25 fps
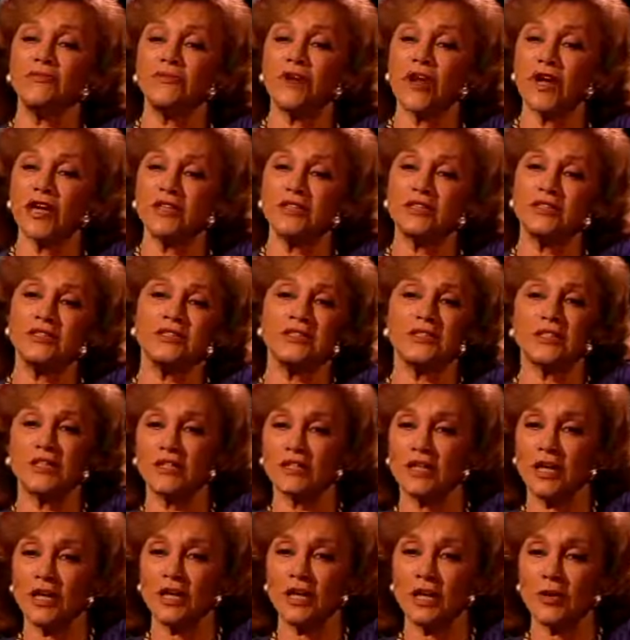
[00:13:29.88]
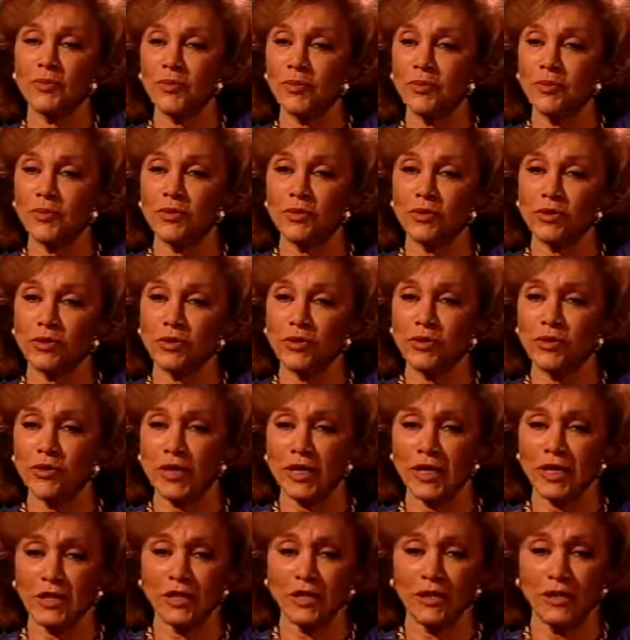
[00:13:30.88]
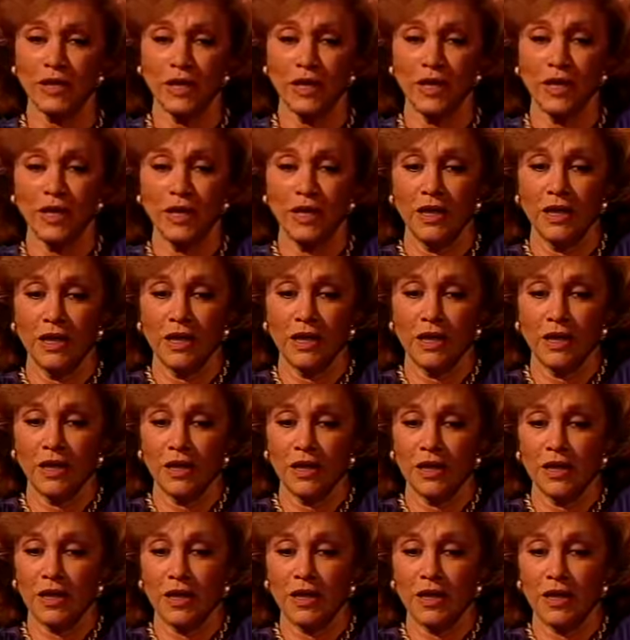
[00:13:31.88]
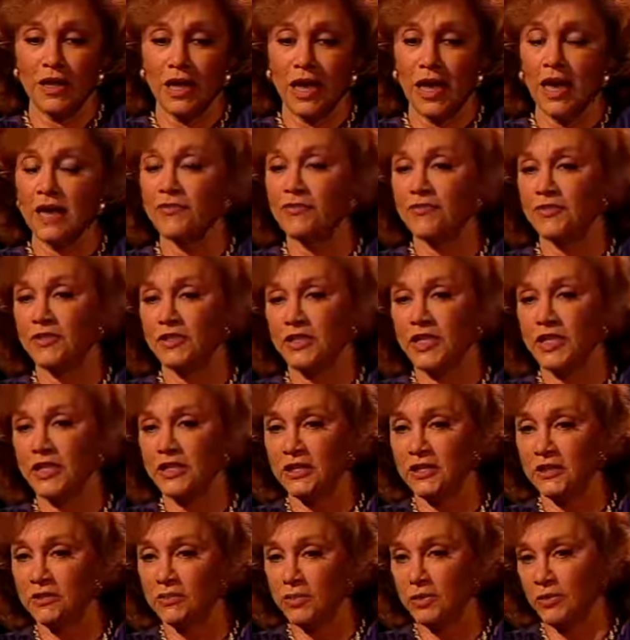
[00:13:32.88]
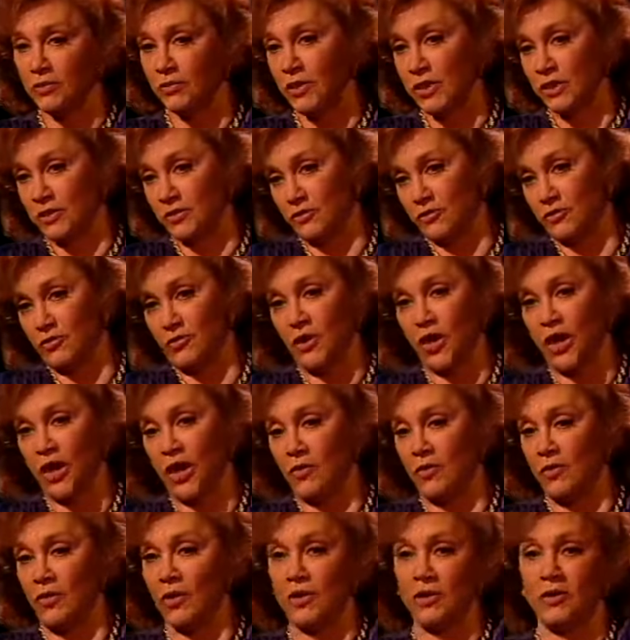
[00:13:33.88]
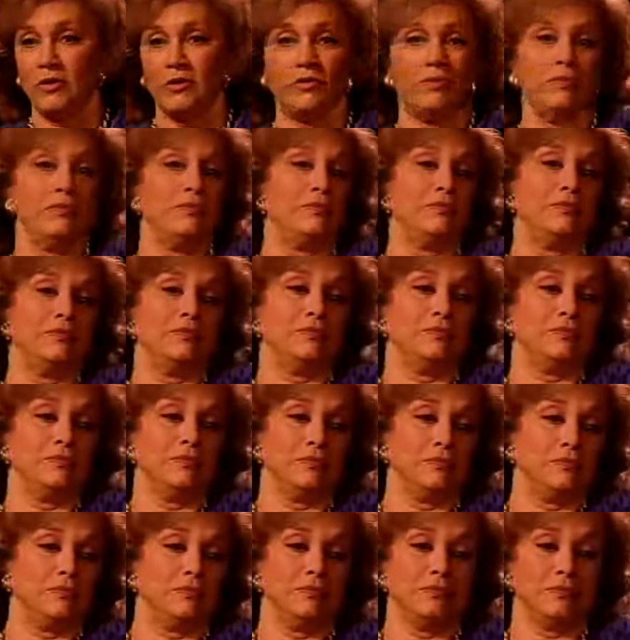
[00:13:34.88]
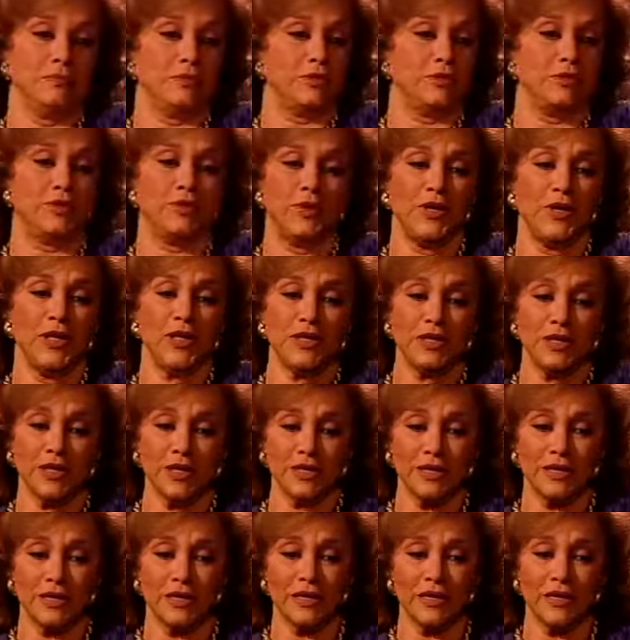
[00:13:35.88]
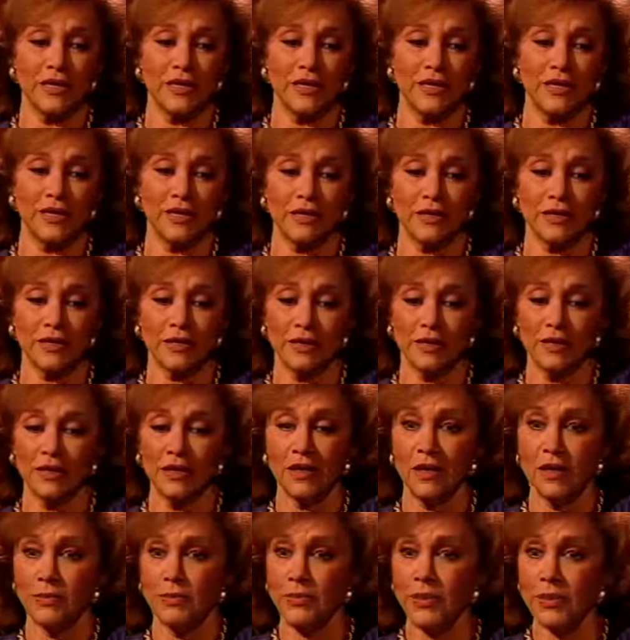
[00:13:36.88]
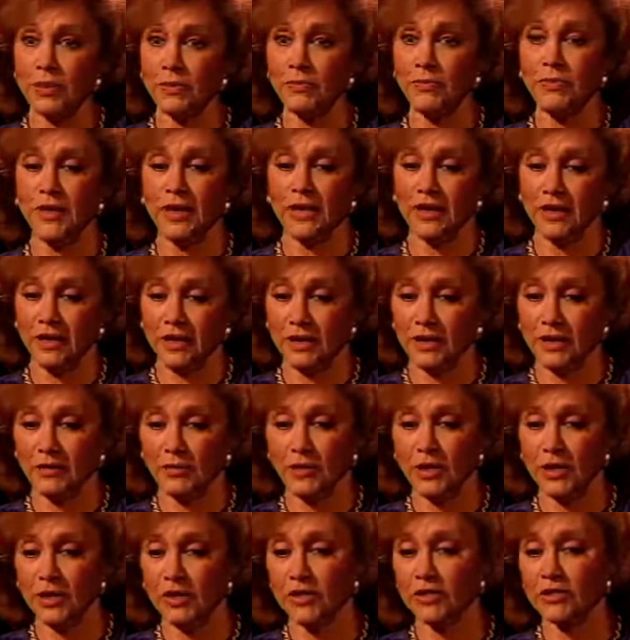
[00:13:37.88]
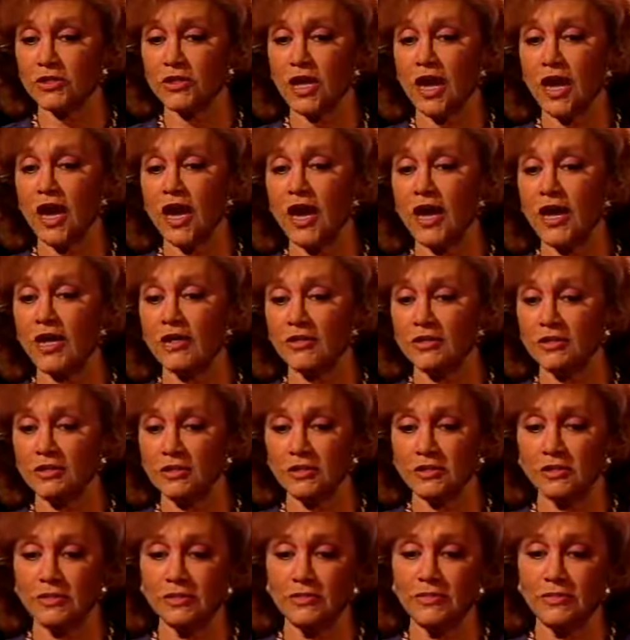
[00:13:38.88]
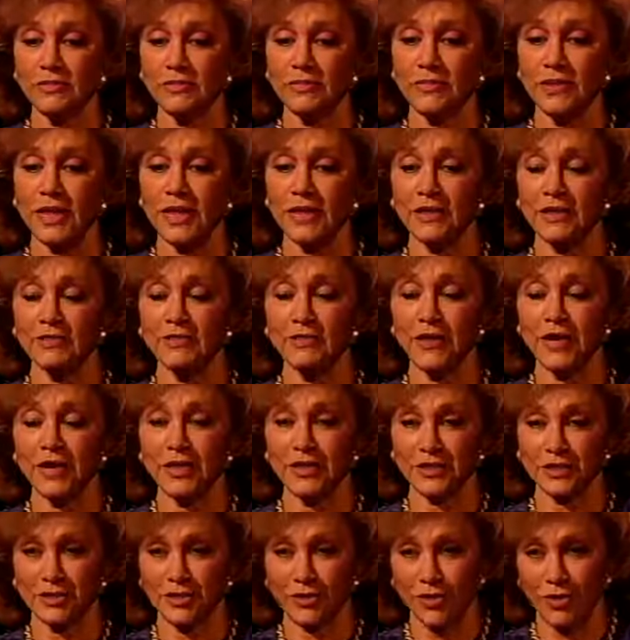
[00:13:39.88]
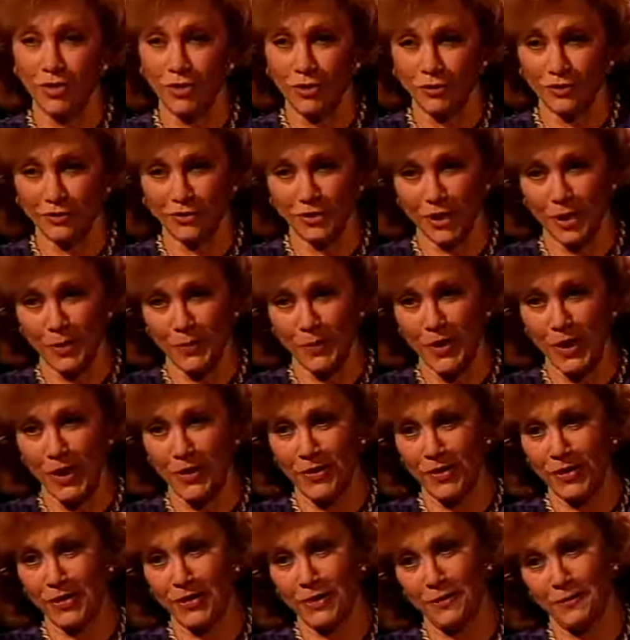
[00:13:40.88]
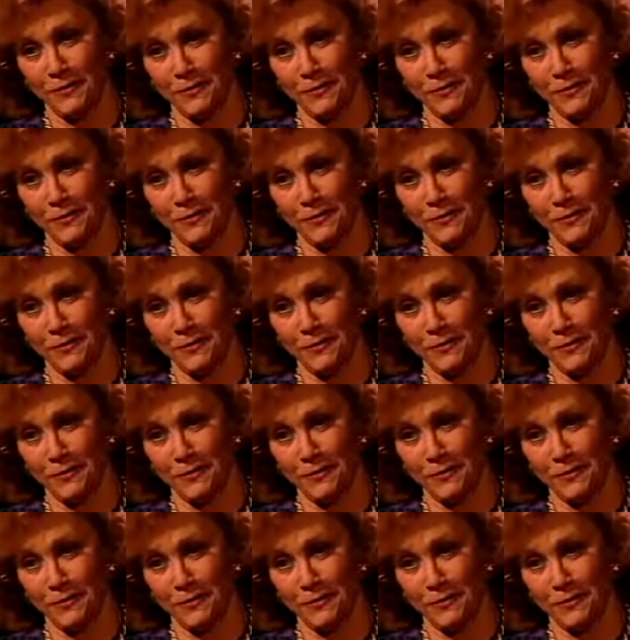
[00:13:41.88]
friends in Acapulco, and after dinner we went to our suite, and he beat me because I had made him wait so long to get married.